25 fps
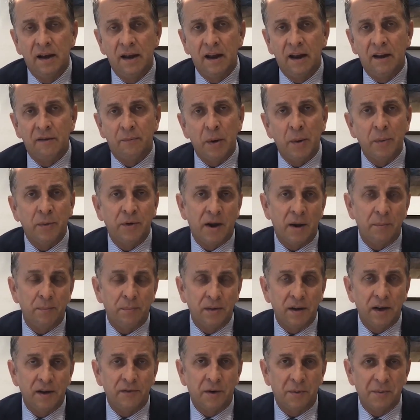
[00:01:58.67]
If people don't
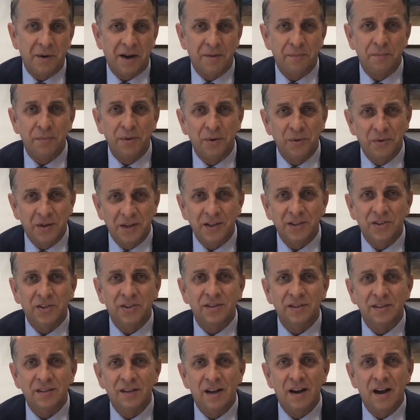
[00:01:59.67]
believe I'm going to build
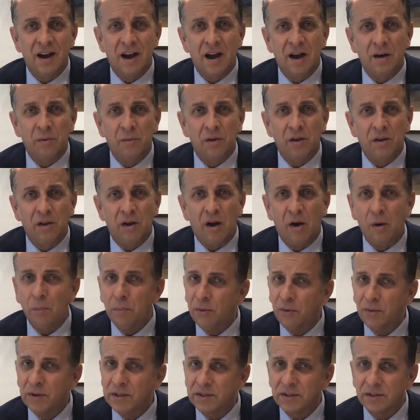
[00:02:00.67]
this, well, I'll
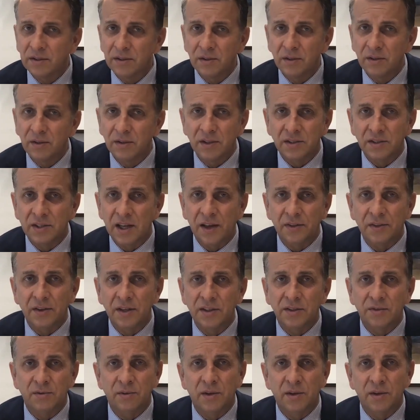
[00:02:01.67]
point to the South East